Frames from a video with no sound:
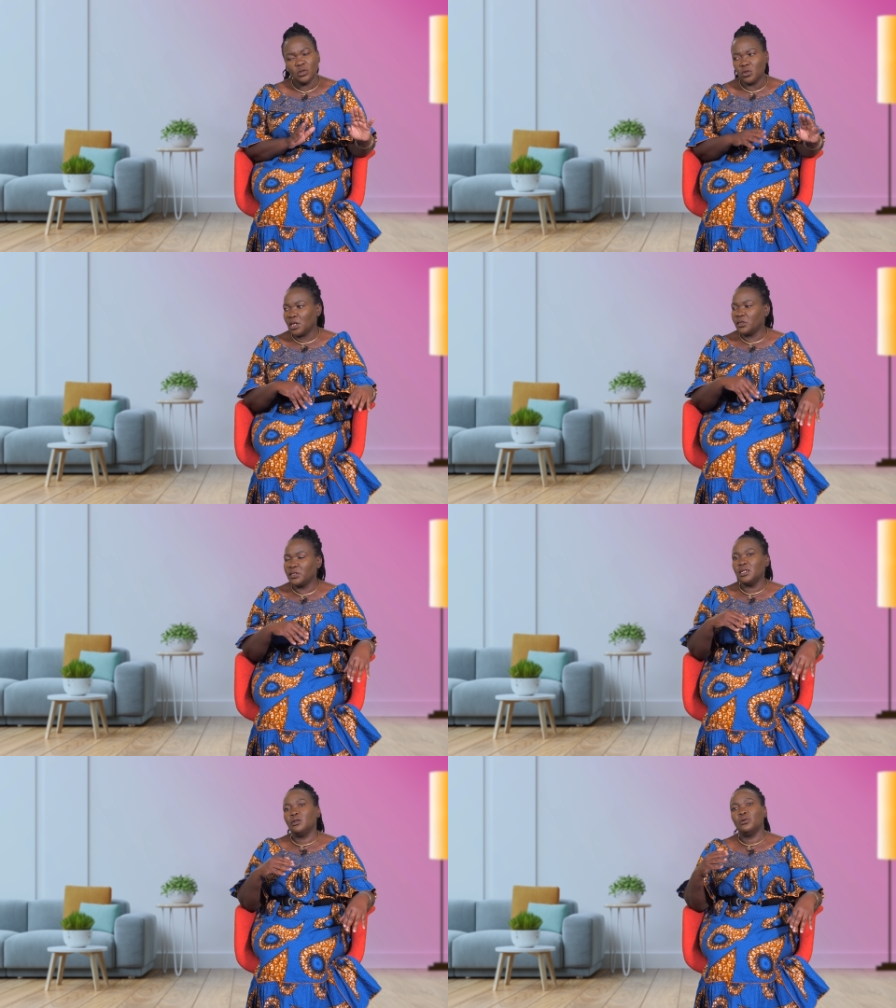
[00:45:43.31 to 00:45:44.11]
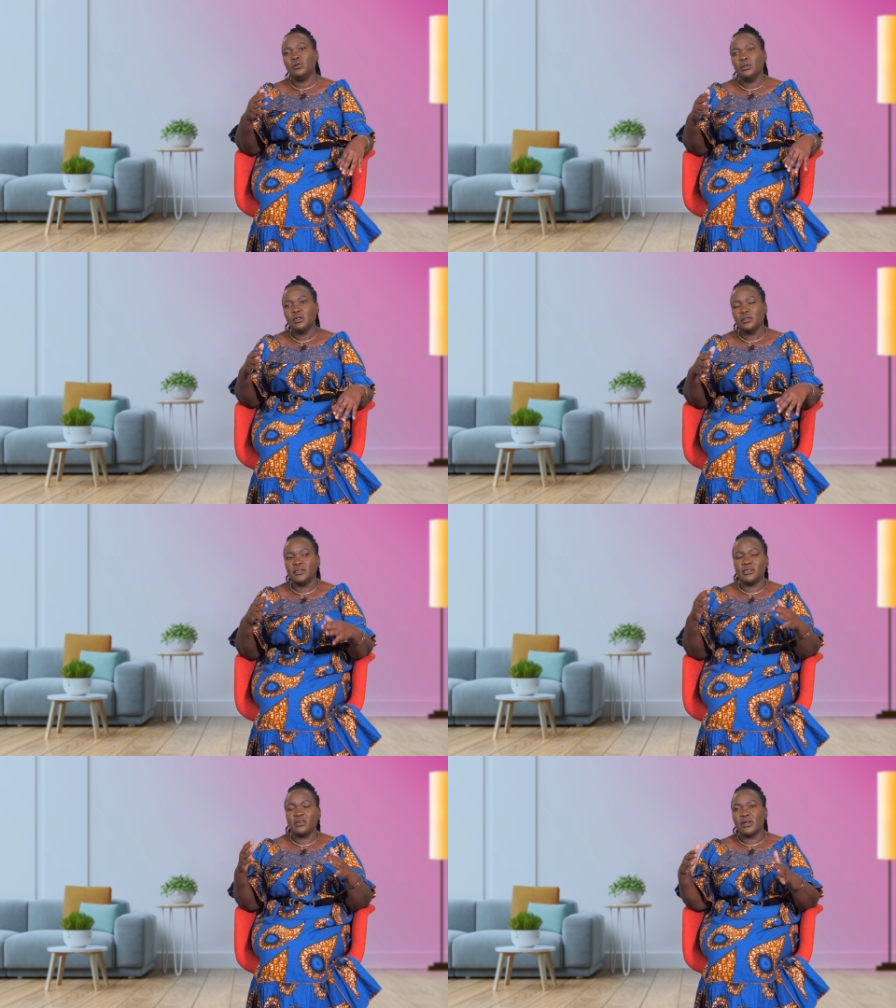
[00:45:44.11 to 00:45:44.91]
Don't now say, oh,
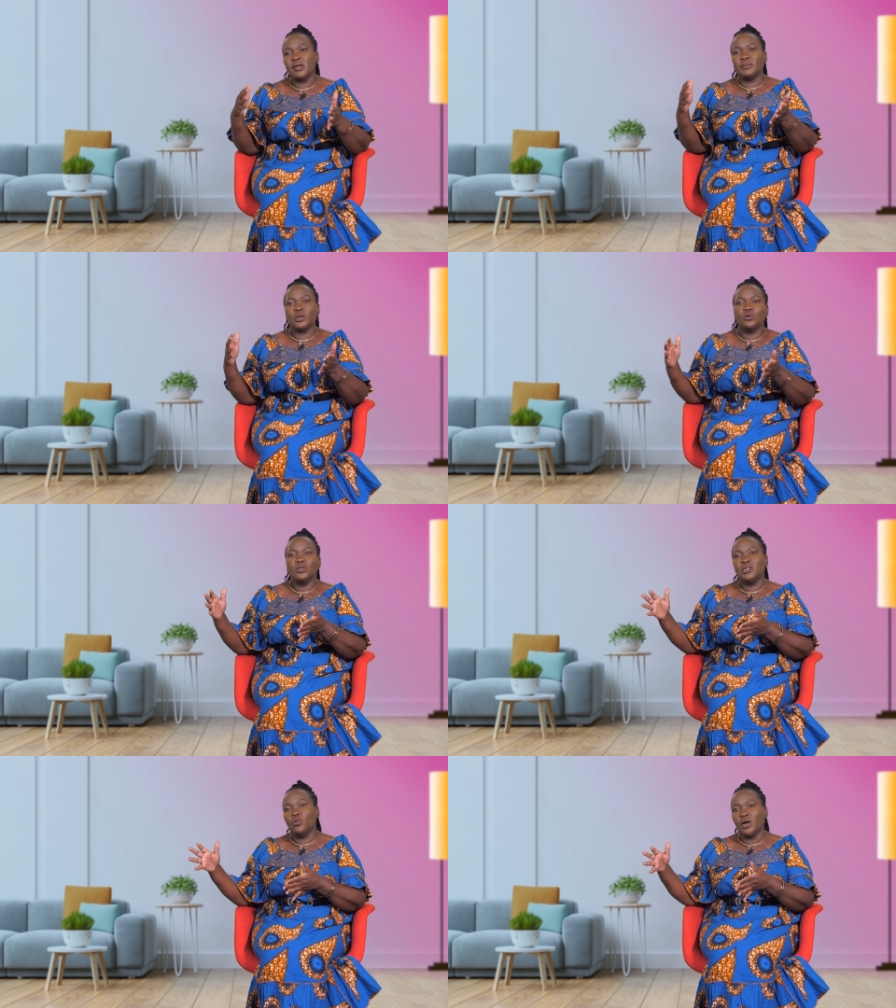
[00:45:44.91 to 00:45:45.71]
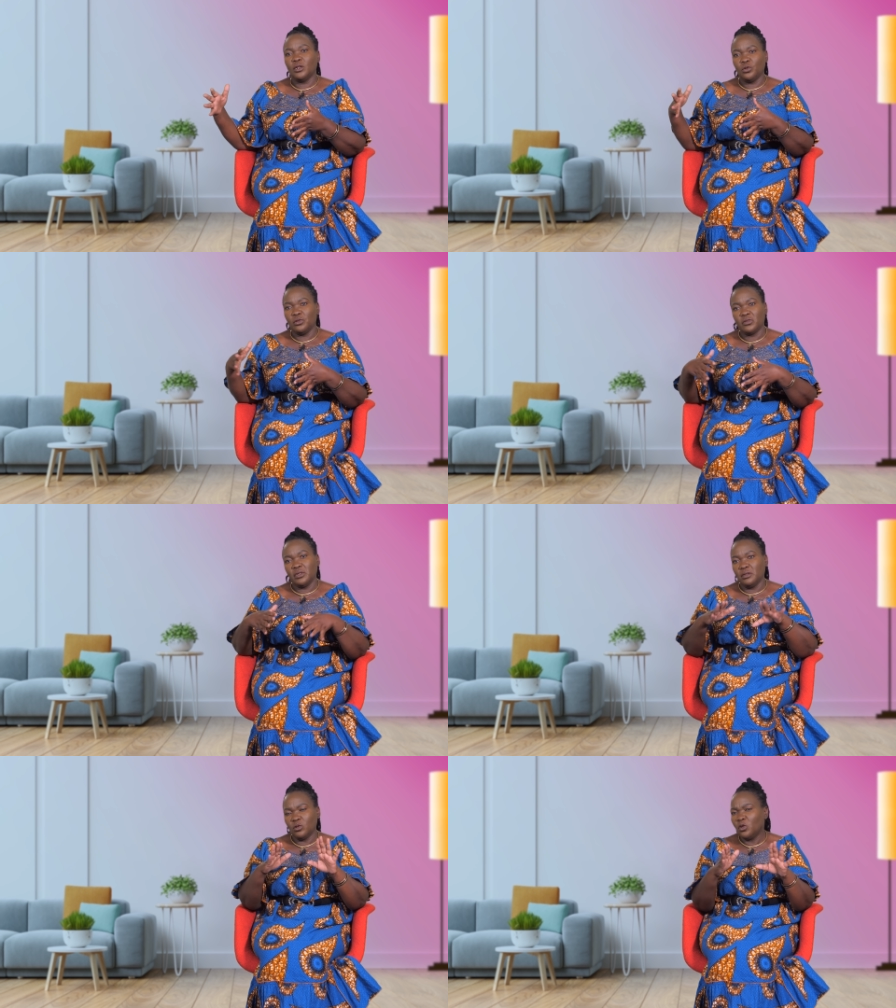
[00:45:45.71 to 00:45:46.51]
this is the Redempter who did one, two,
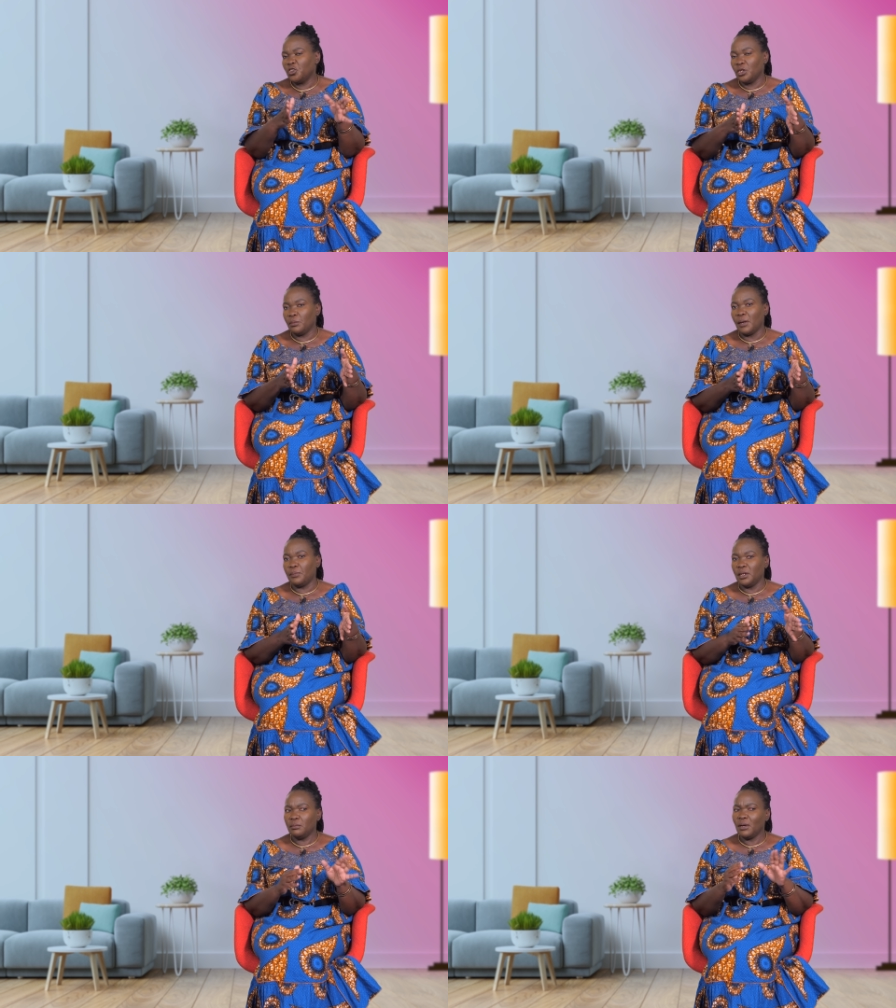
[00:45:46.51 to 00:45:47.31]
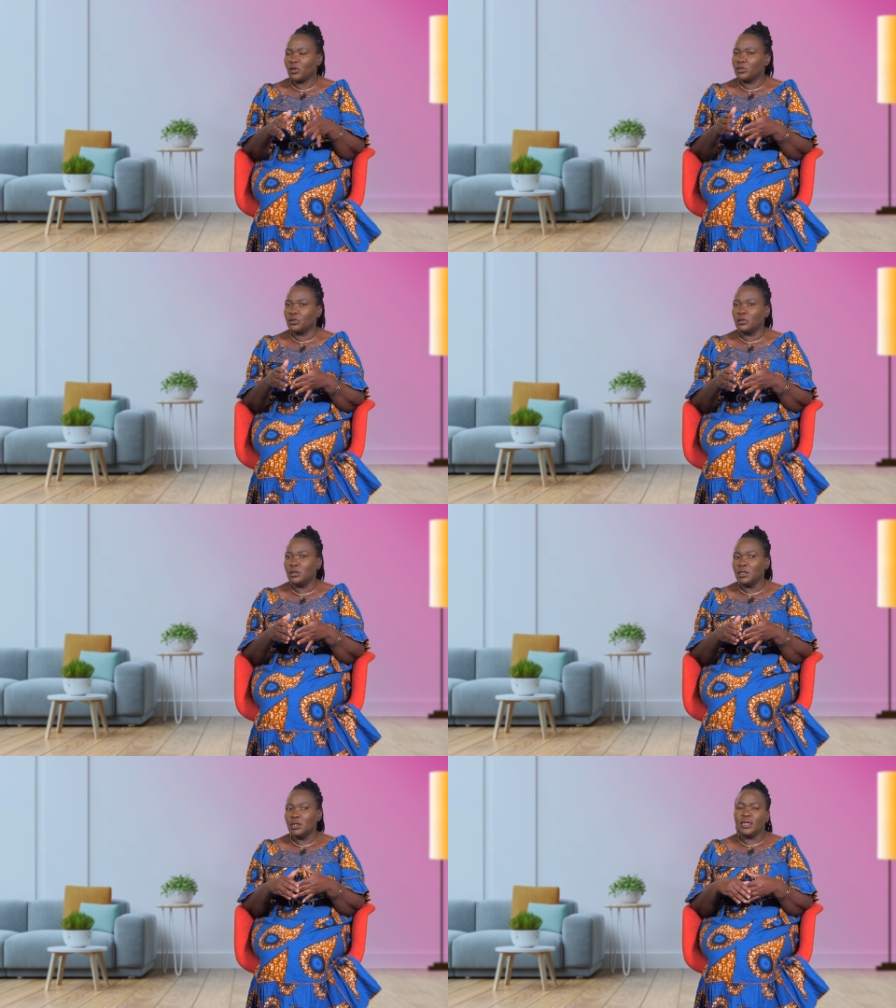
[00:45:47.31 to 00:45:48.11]
three. Don't shame my pain. But also,
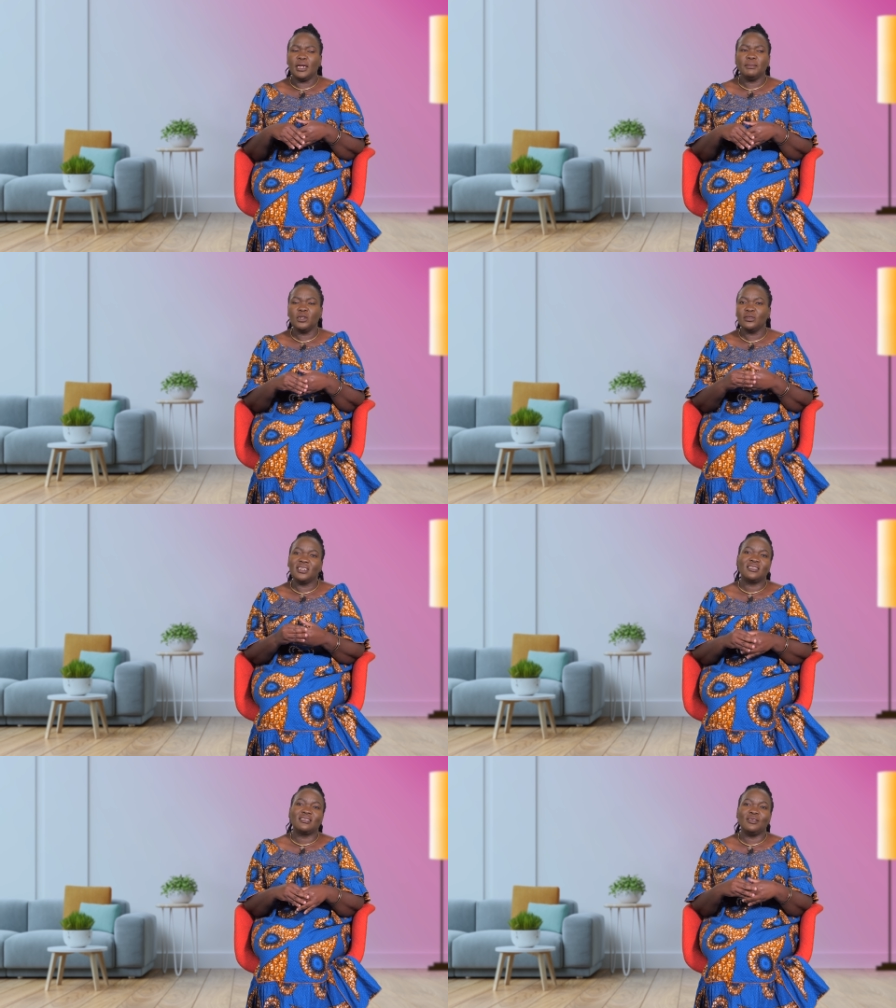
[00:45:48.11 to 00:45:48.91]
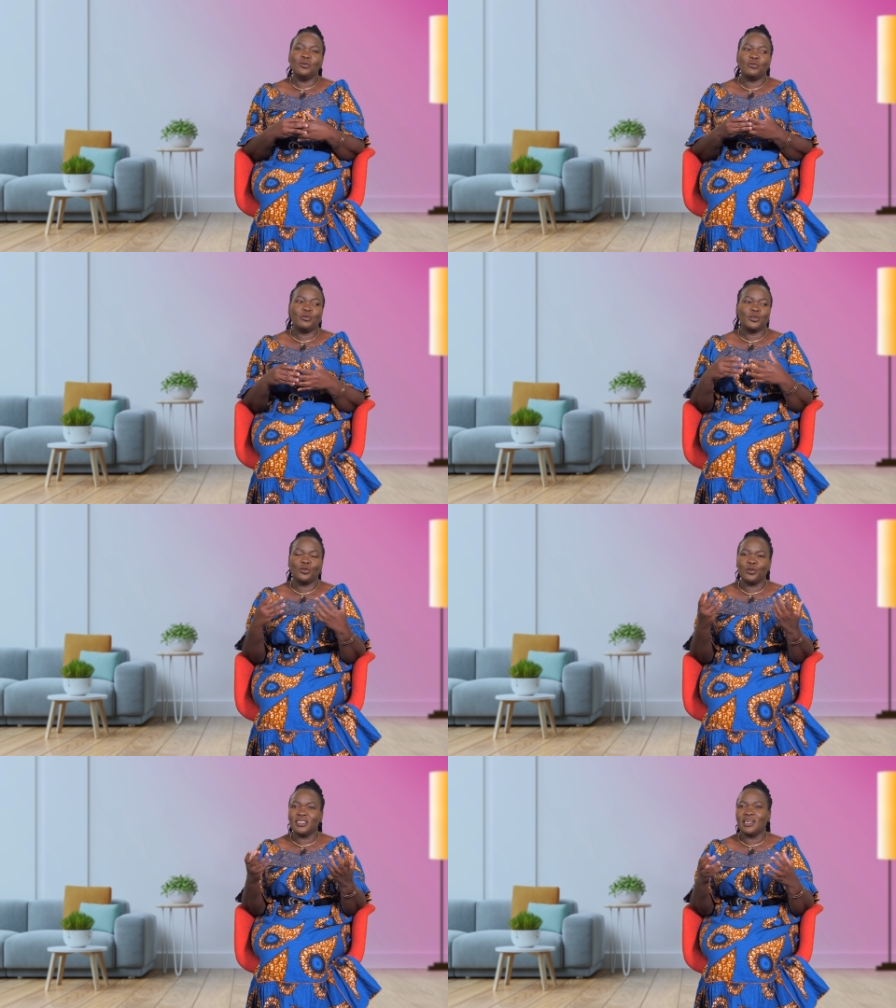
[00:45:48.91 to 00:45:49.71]
let me not just look for
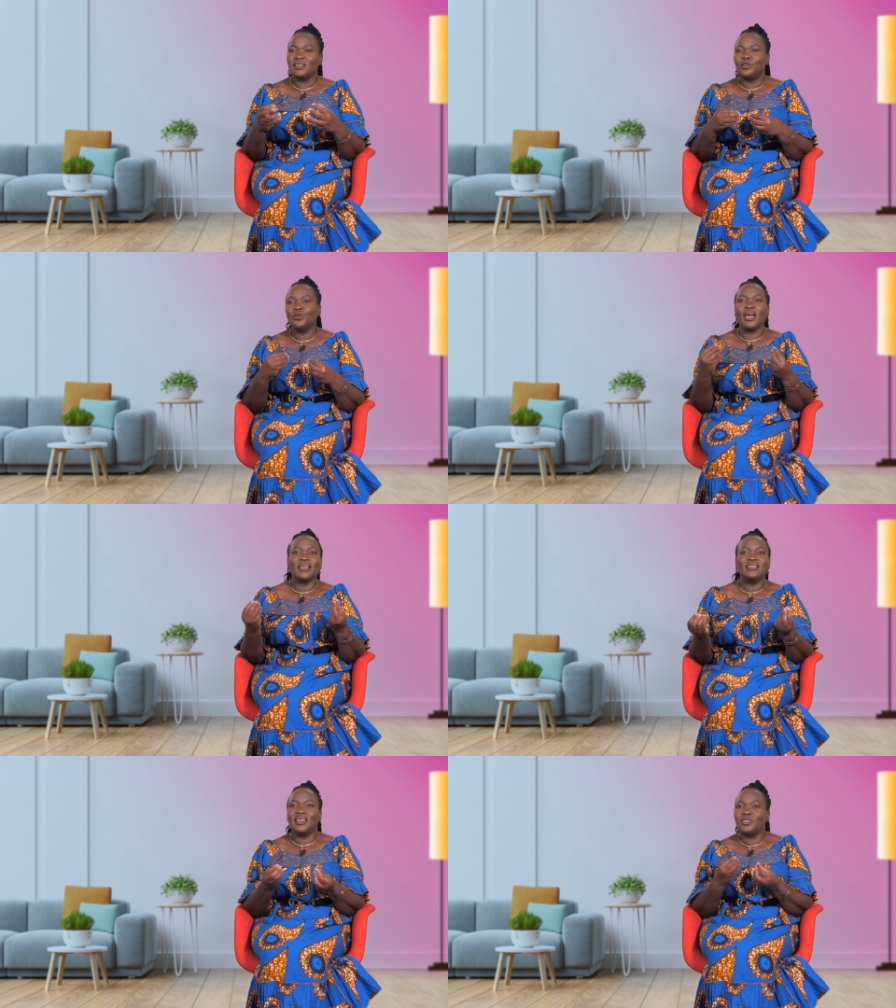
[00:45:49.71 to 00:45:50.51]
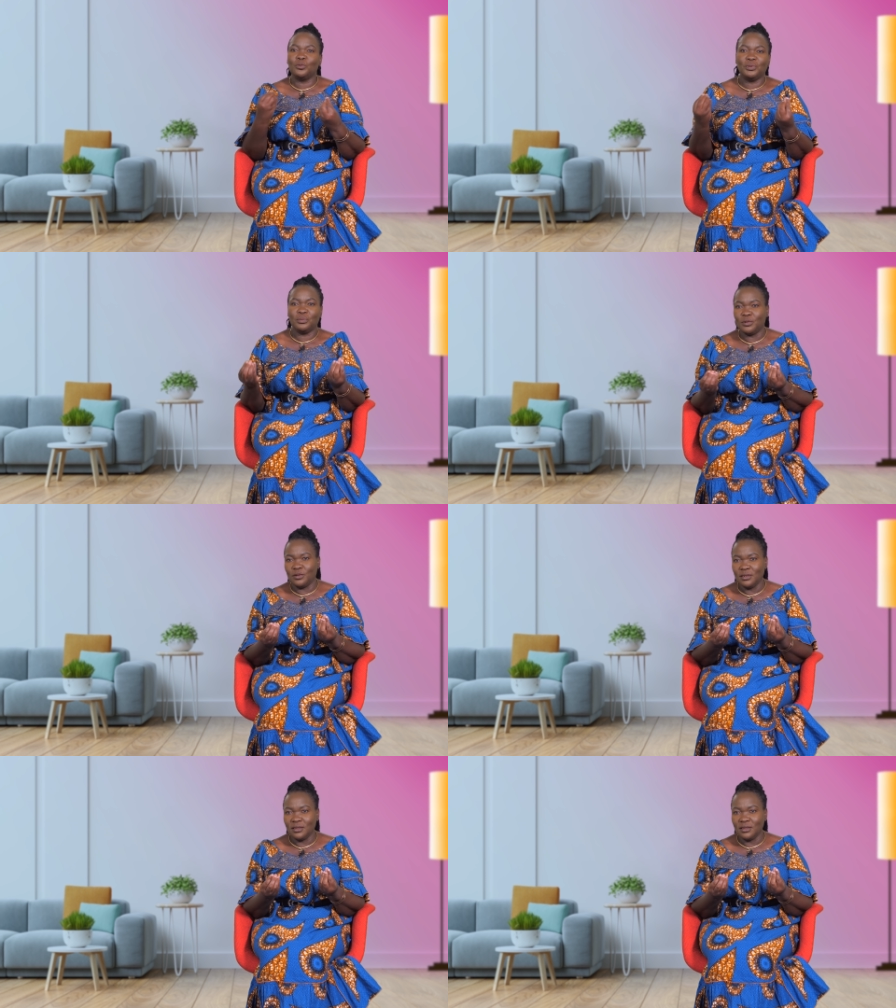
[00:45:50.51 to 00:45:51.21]
stories that you excite you people